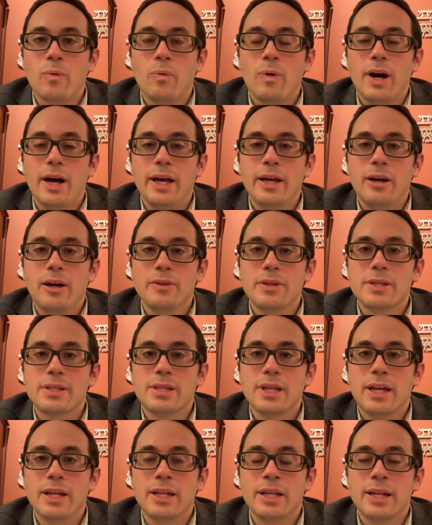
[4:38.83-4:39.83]
Why all of a
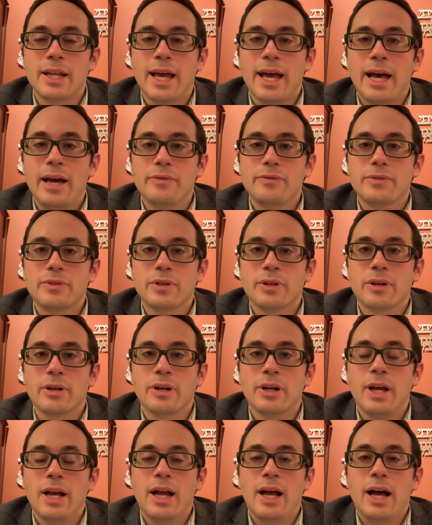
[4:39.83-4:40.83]
sudden,
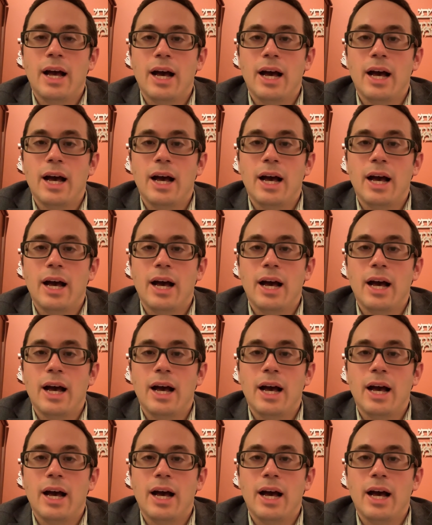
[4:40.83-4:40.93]
after